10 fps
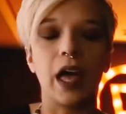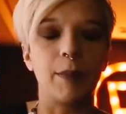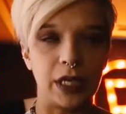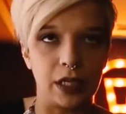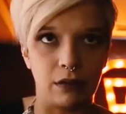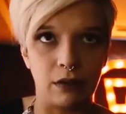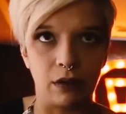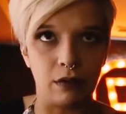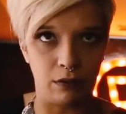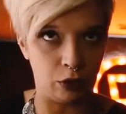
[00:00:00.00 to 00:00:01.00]
I mean,
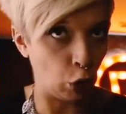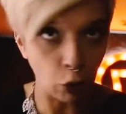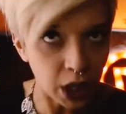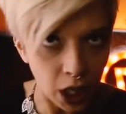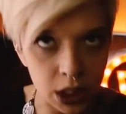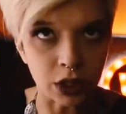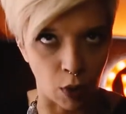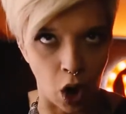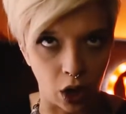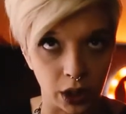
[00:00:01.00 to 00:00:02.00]
uh, don't get us
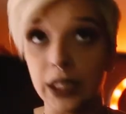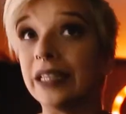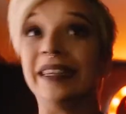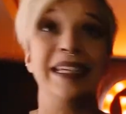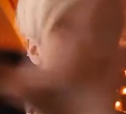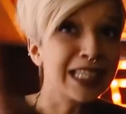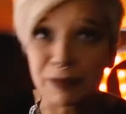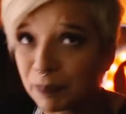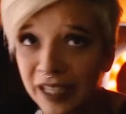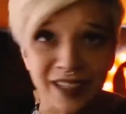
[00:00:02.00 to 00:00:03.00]
wrong. This
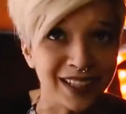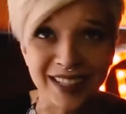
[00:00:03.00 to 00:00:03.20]
speeding